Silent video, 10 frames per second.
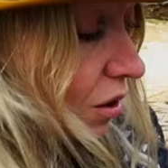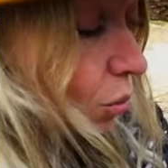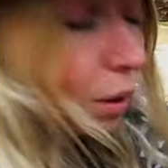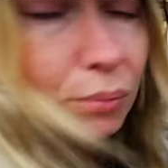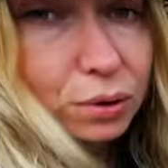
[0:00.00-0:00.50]

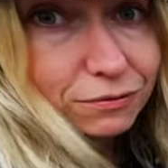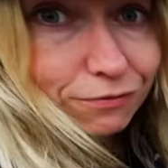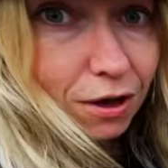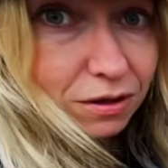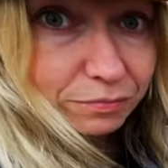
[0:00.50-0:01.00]

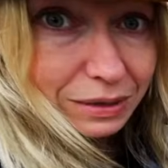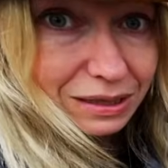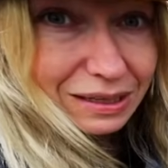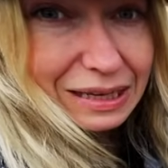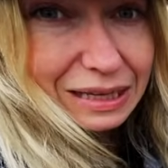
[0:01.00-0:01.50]

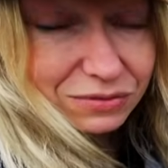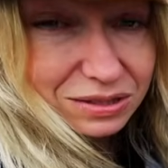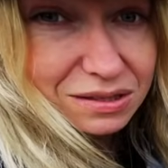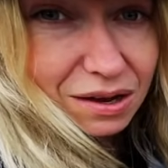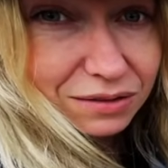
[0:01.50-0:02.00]
1.5mm either
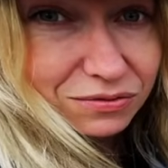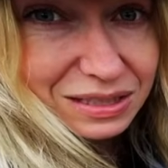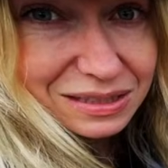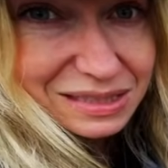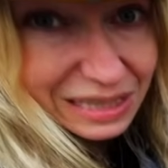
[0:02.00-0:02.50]
side of
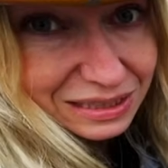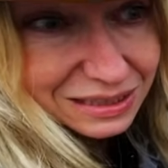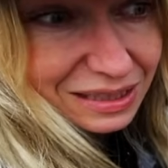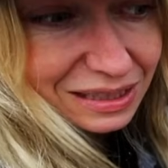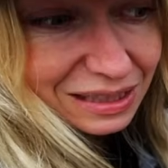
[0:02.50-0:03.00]
this
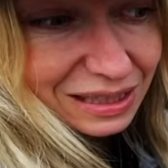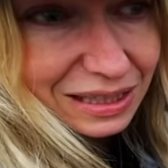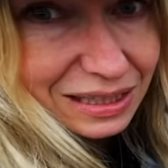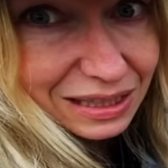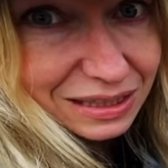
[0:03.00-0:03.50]
disc
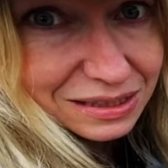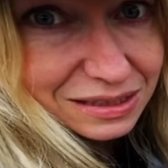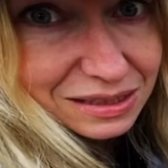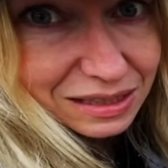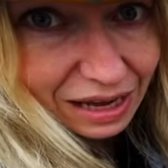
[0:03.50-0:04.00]
is
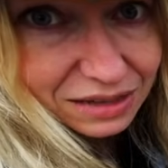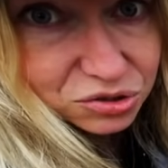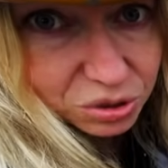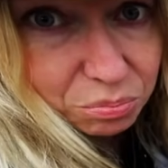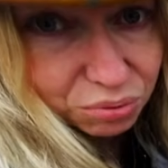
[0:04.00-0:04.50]
the
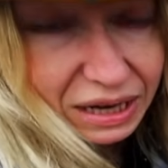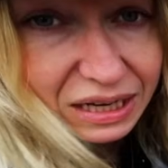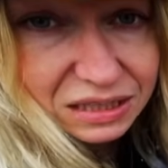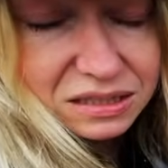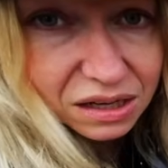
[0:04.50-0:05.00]
extra
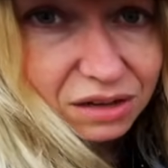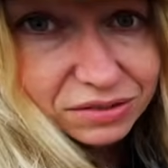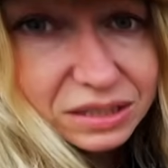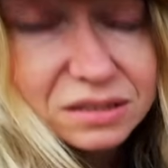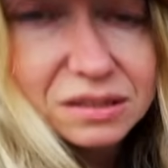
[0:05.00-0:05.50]
braking
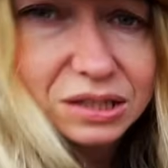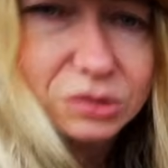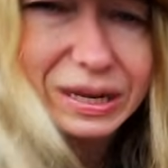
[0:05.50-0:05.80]
surface that you're